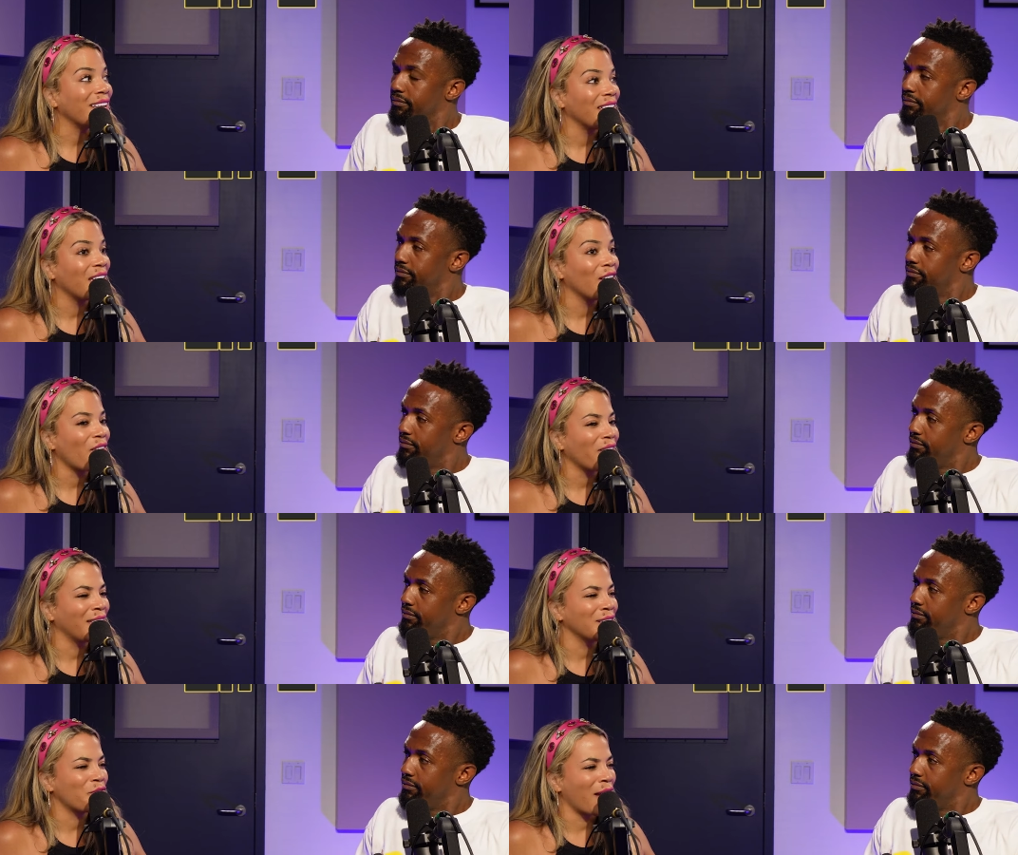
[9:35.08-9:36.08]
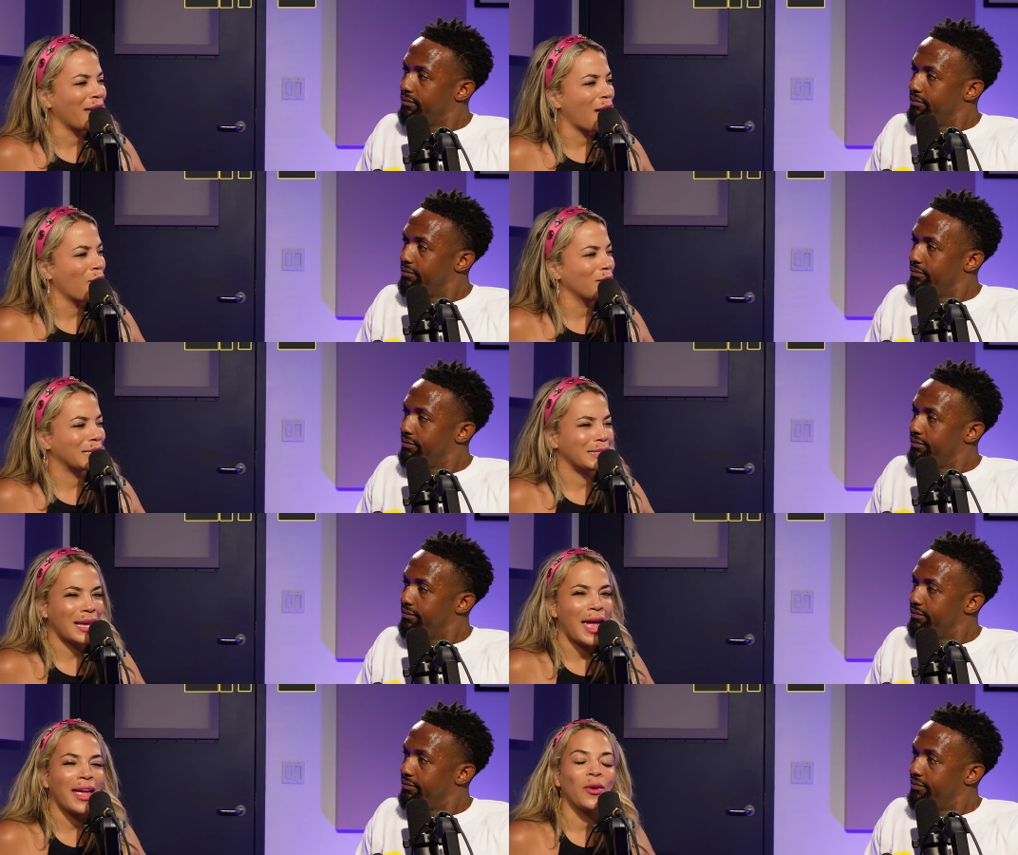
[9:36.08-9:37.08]
Speaker 1: taking care of our kids for eight hours a
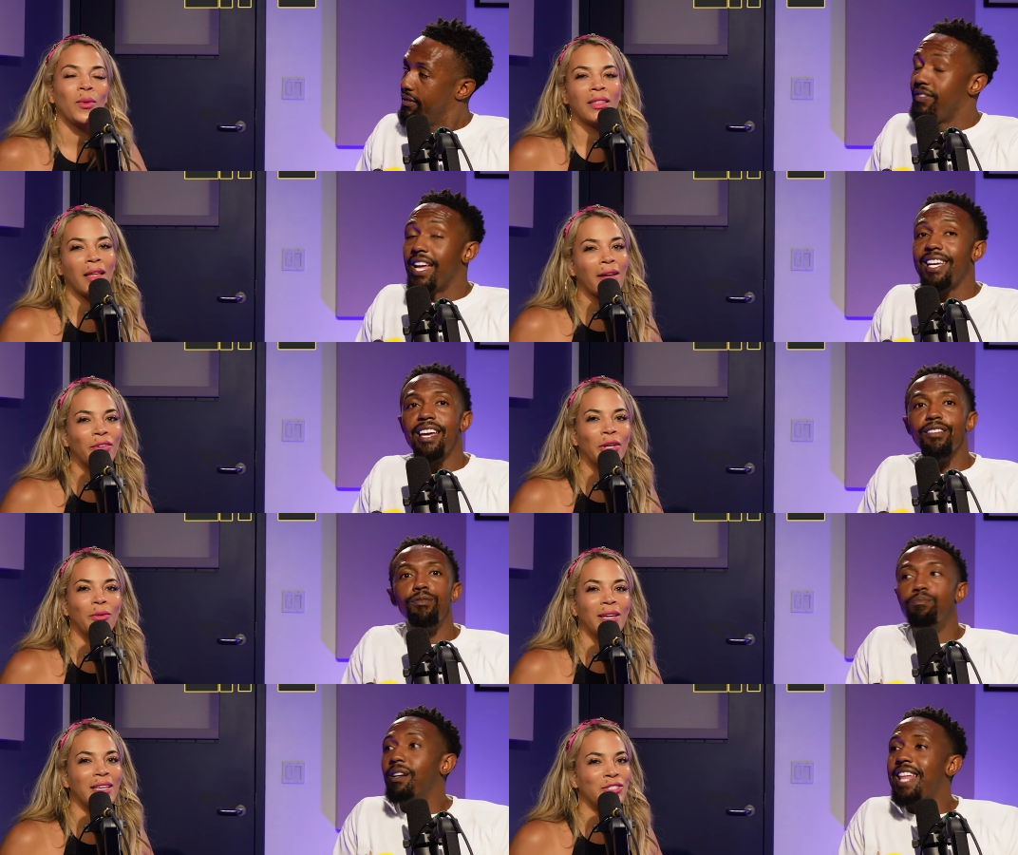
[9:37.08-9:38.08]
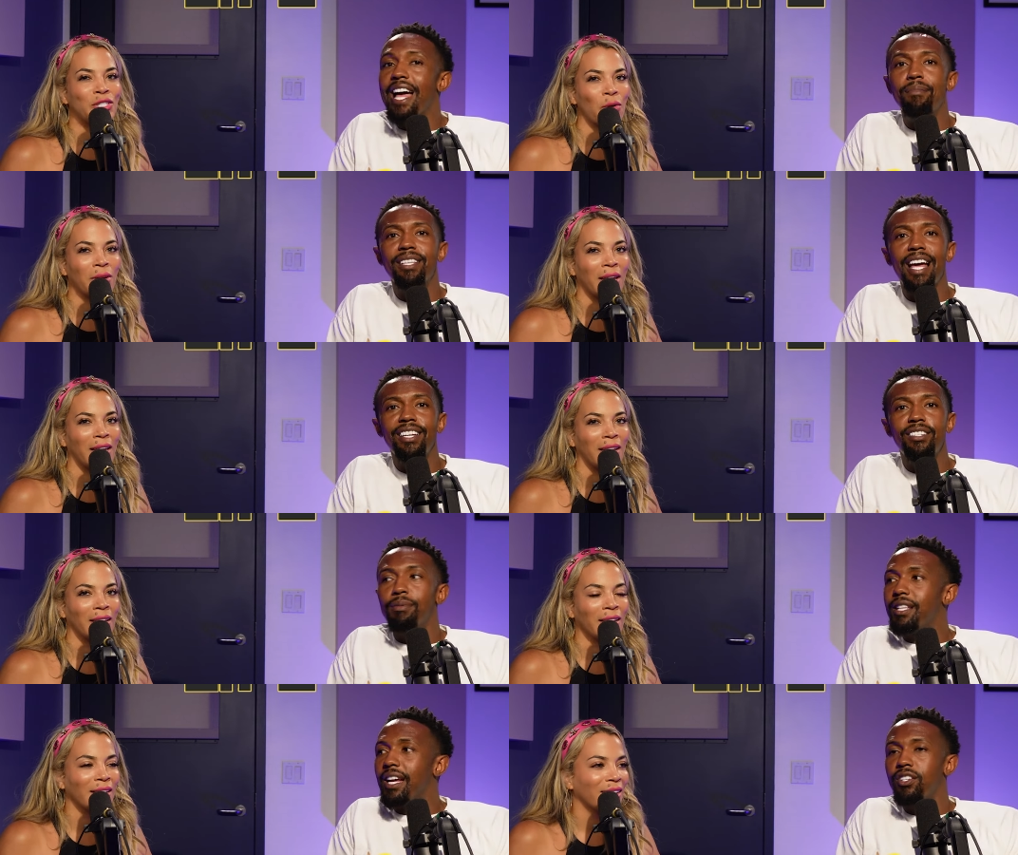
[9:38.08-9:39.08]
day. We love get, you. He's but that, joking, but that, is,
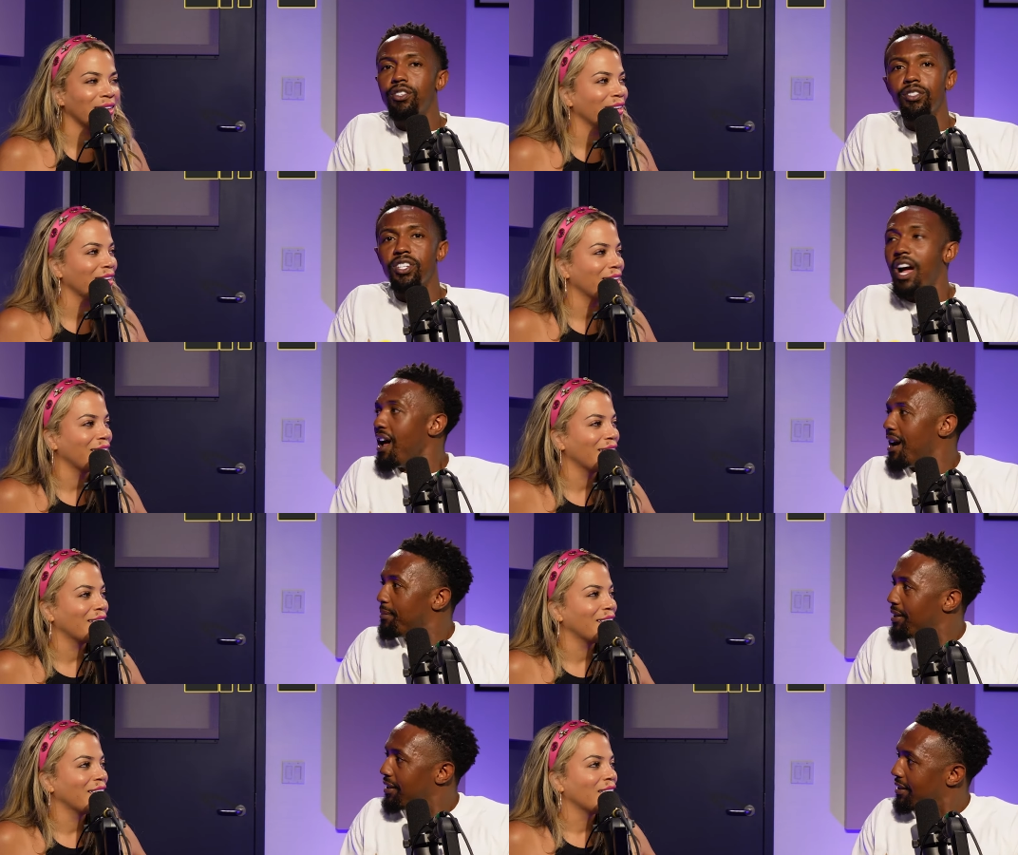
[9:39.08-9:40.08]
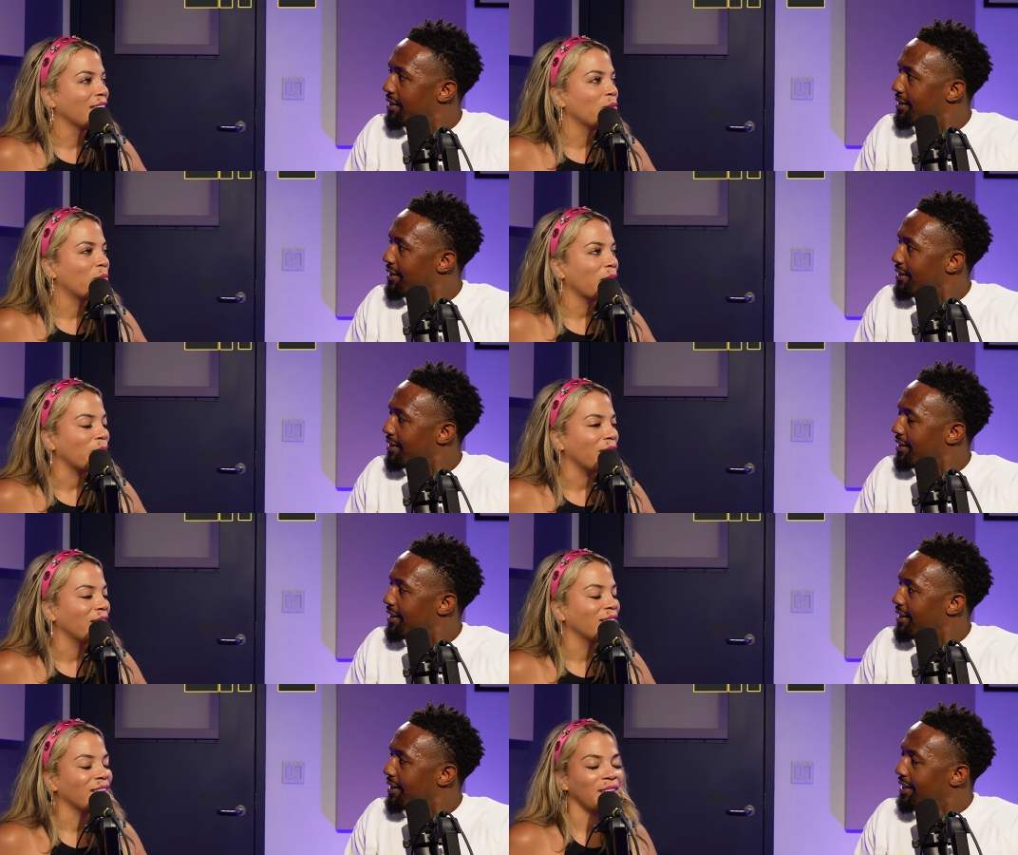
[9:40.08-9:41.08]
but
Speaker 2: that is your job,
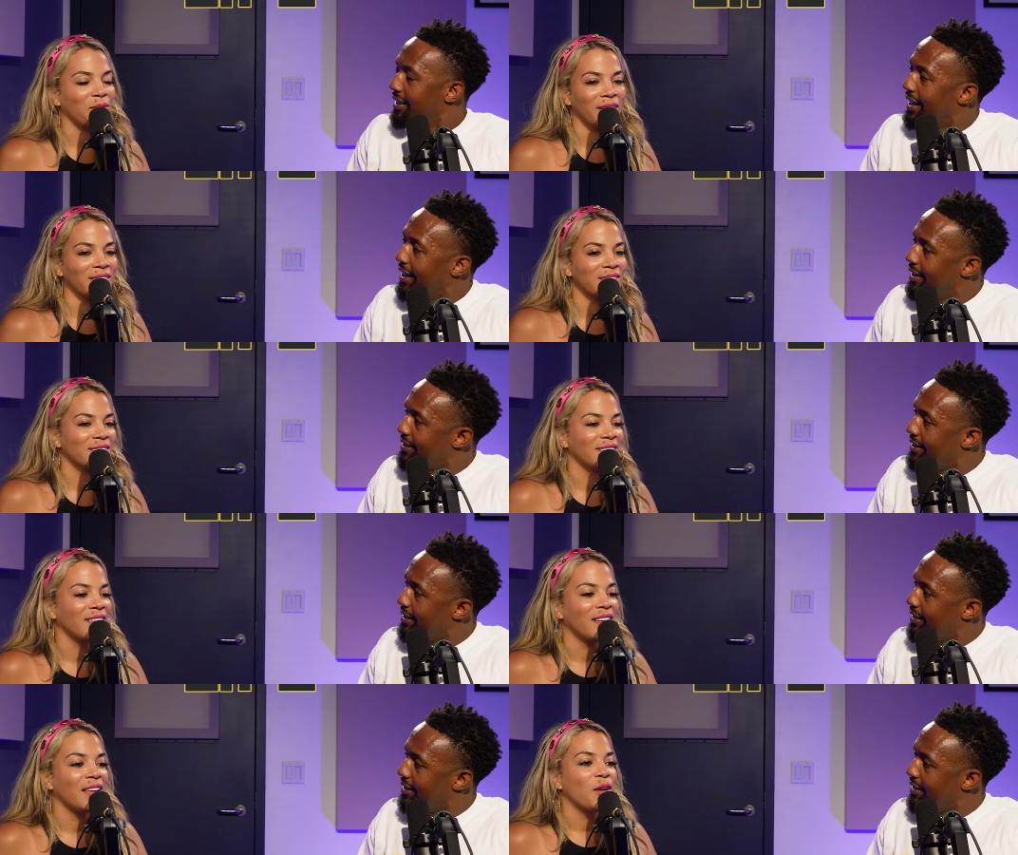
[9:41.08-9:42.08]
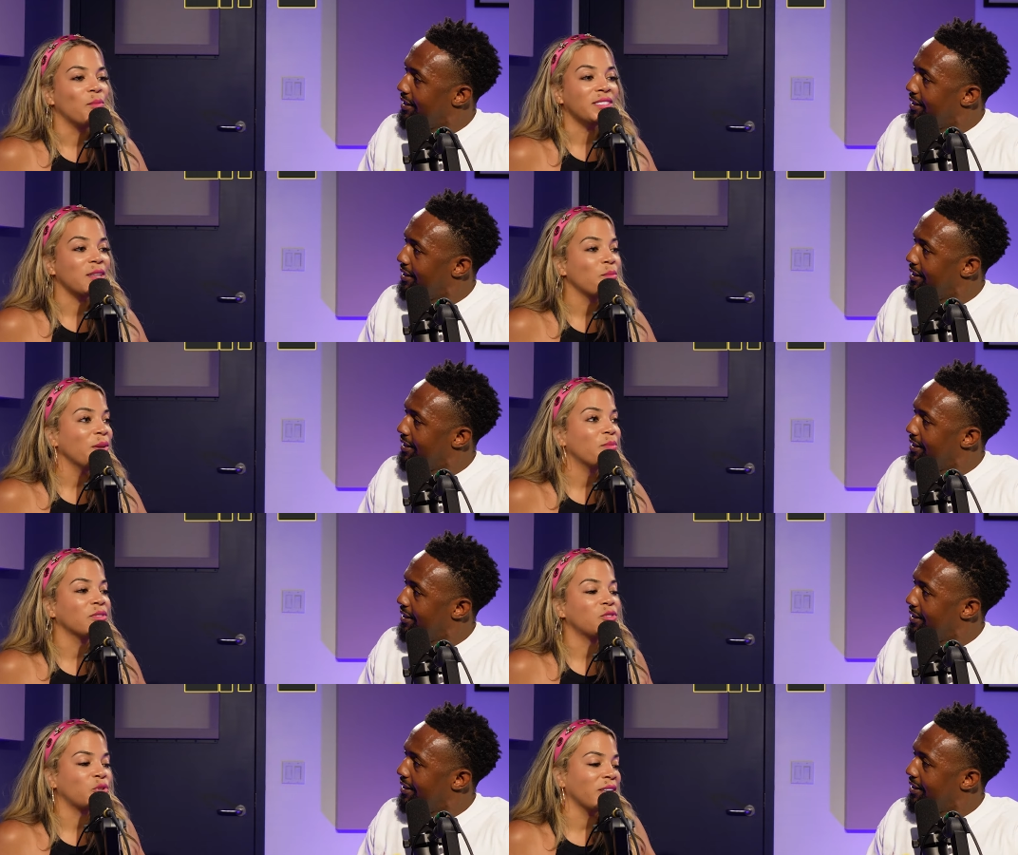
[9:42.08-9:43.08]
Speaker 1: baby. Anyway, yes. But some
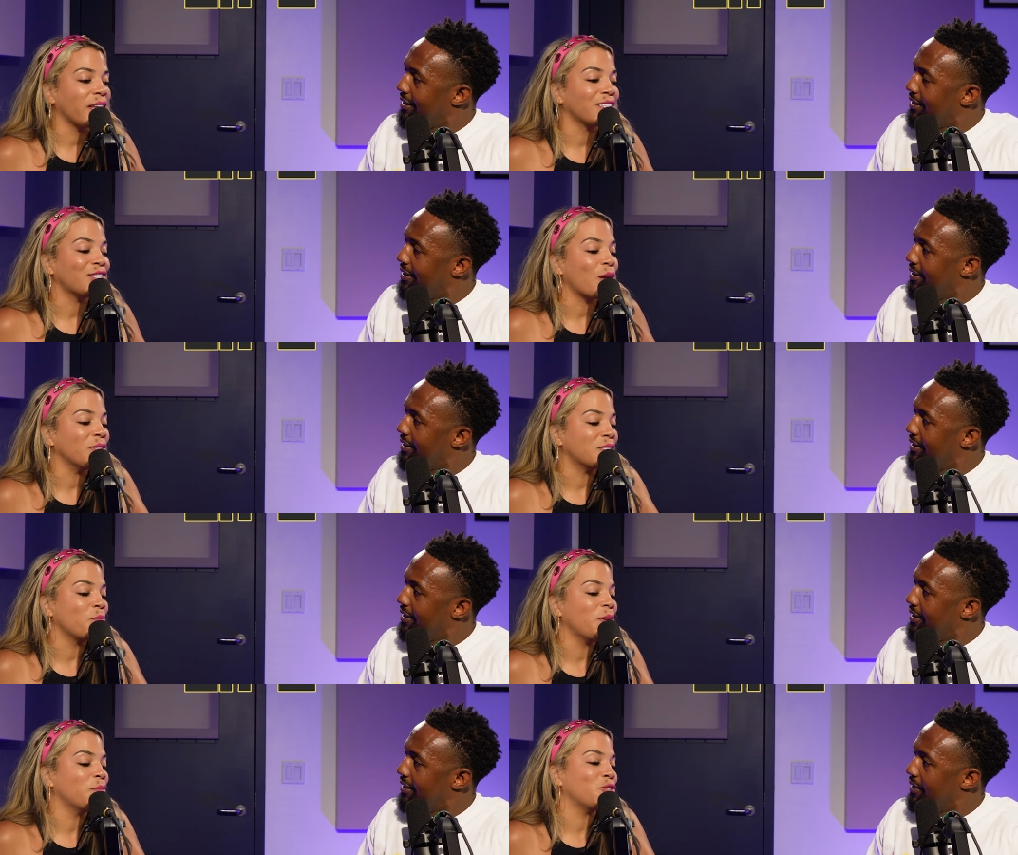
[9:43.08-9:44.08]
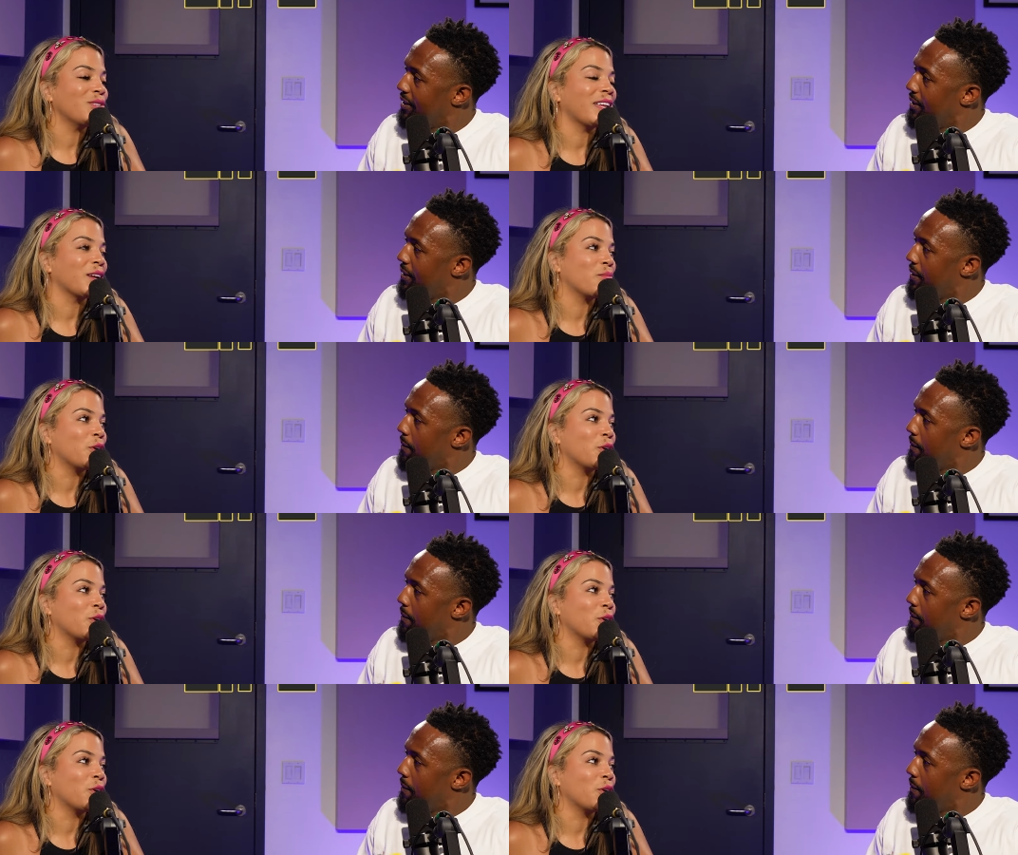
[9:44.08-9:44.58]
people treat like a job, but some people treat like a